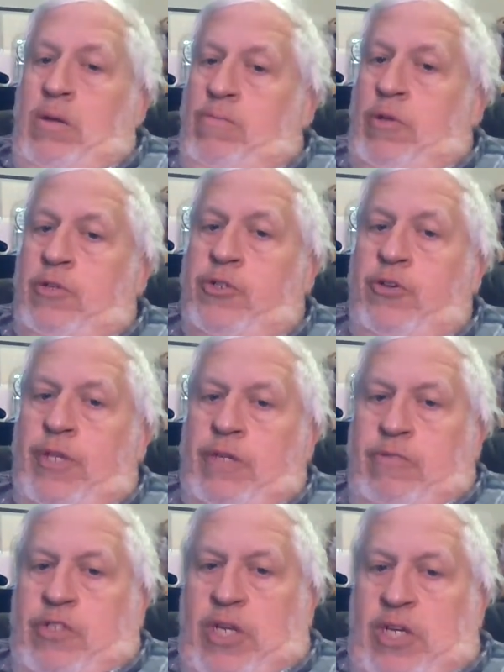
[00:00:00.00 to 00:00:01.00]
Those of you that
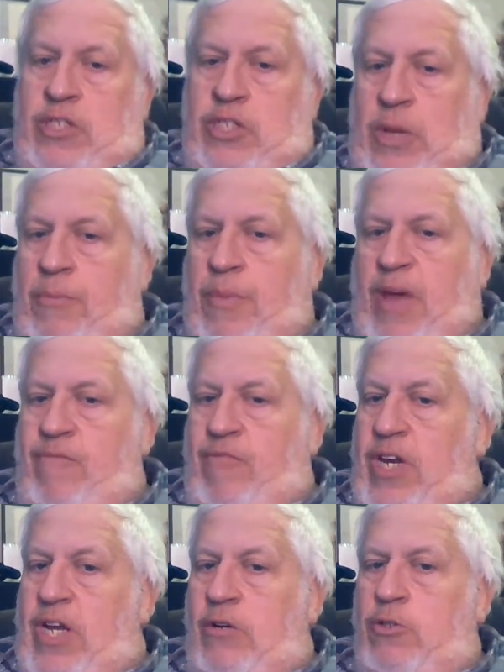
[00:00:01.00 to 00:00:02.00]
have seen some of my
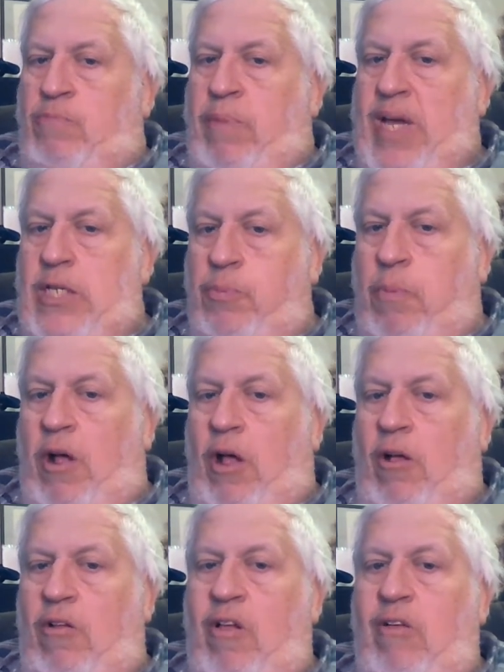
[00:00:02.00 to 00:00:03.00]
videos,
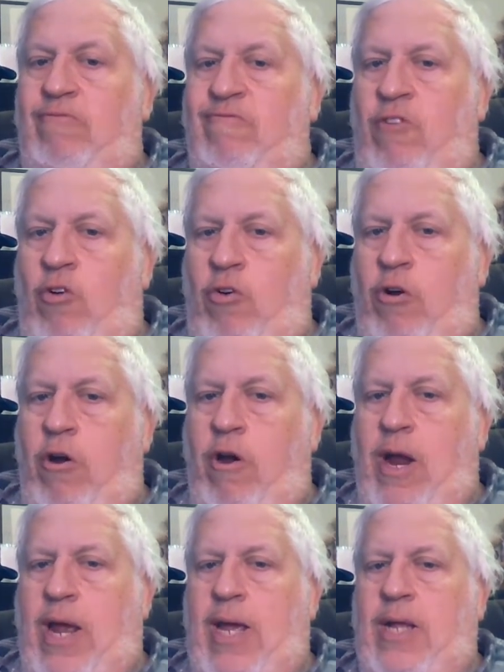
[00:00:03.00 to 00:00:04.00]
baseball,
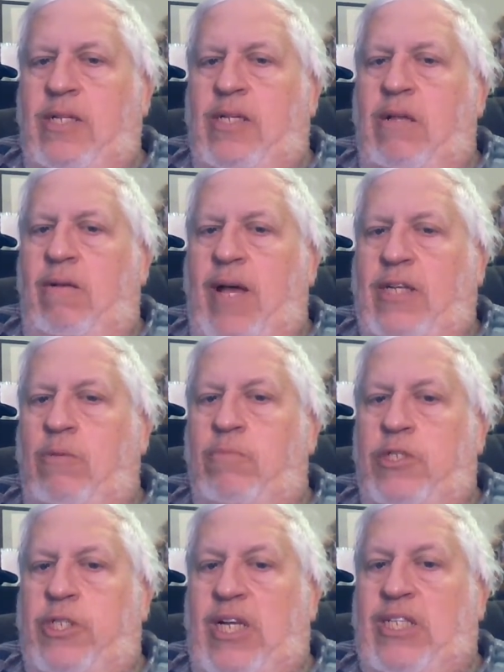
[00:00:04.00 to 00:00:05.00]
lore, and
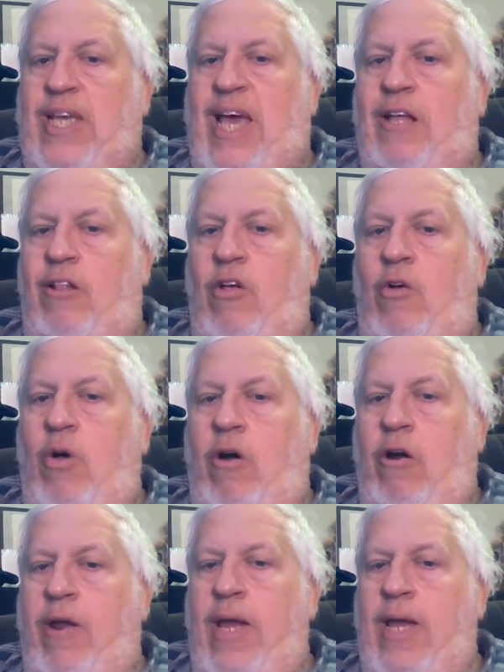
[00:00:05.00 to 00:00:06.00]
collectibles, and that's
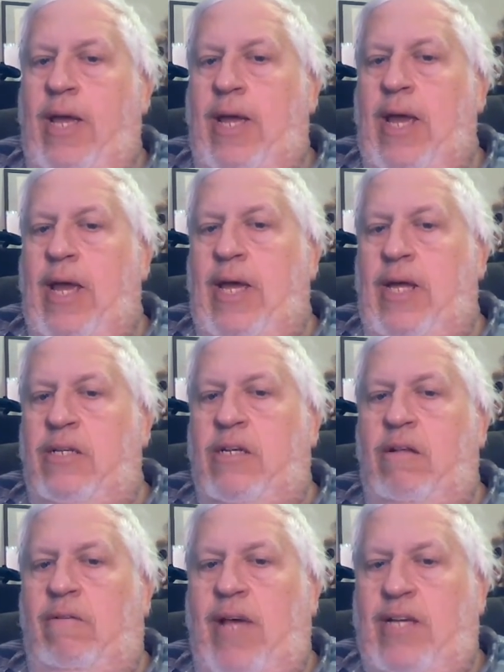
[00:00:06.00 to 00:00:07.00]
LORE and
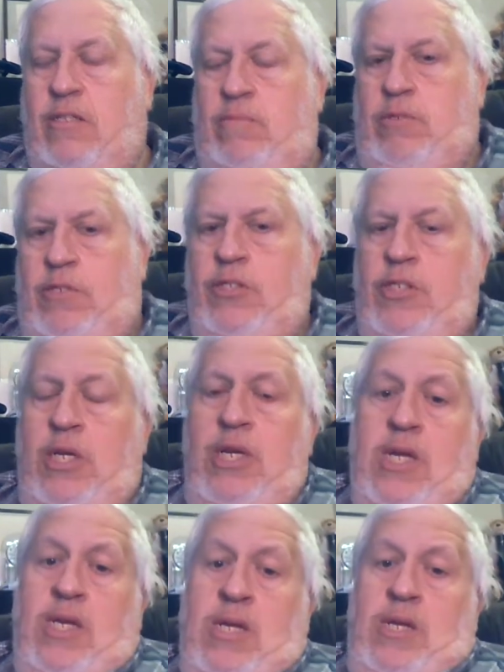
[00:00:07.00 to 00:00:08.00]
collectibles.
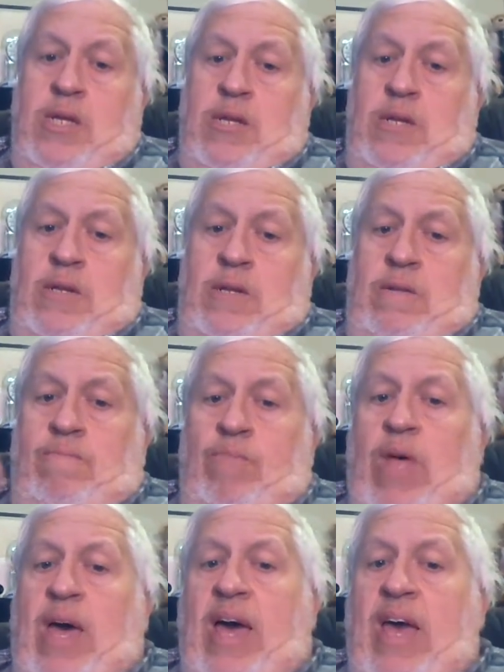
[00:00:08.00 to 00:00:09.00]

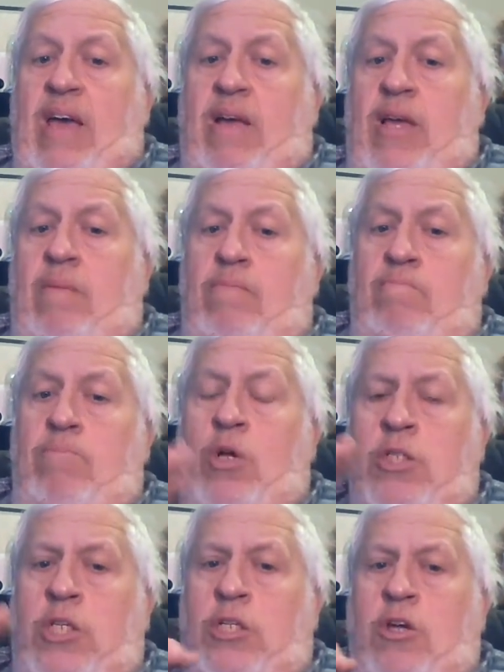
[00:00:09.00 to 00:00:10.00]
I
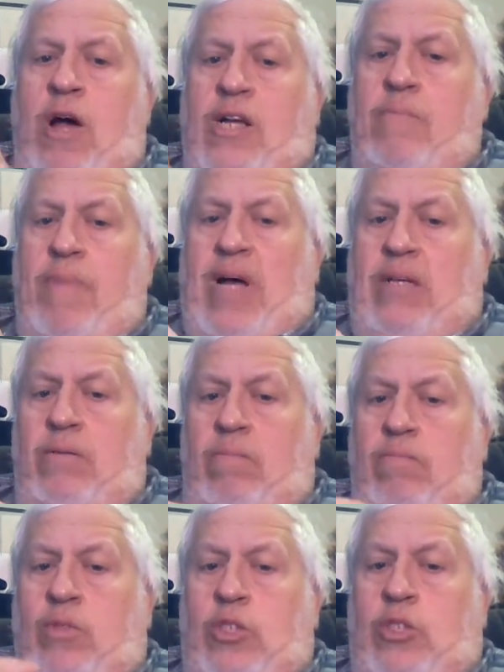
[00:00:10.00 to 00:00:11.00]
mostly talk about
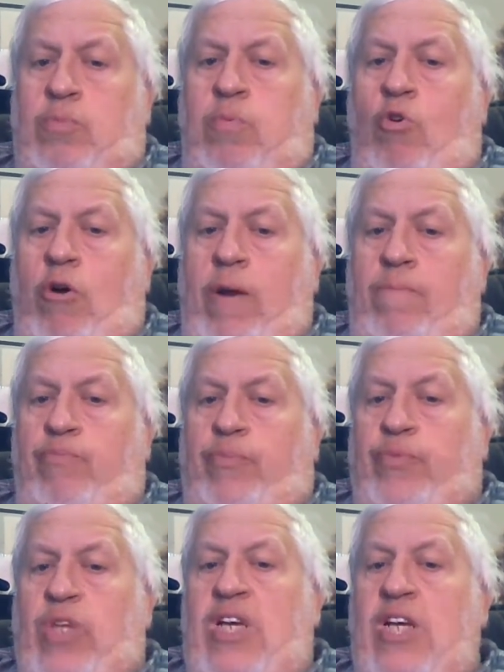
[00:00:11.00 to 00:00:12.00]
the sport,
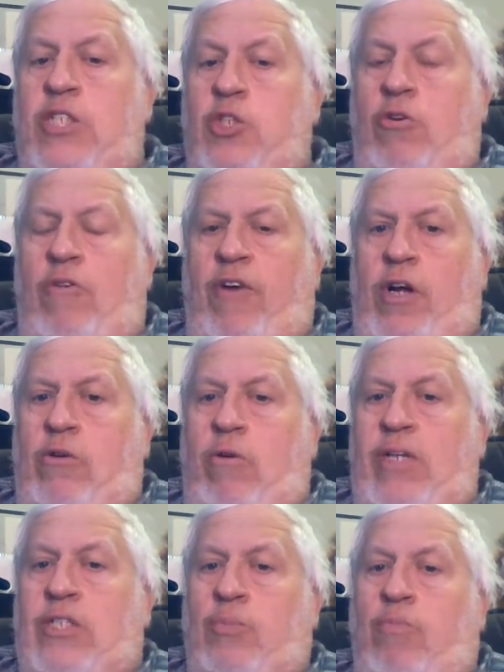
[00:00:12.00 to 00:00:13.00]
the history of our
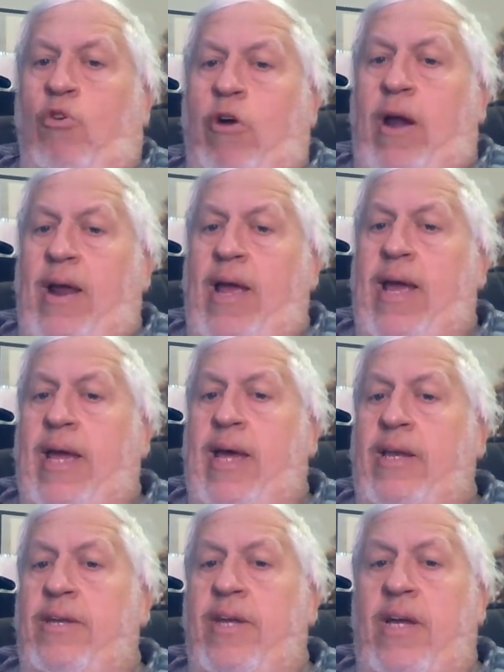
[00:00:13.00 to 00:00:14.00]
great sport,
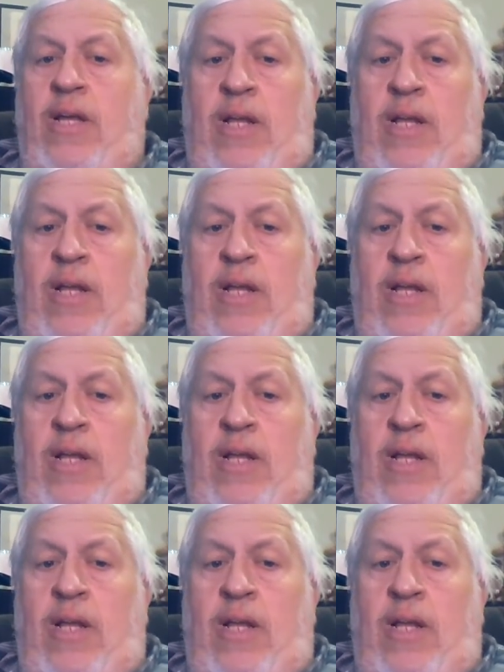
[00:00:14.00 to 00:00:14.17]
and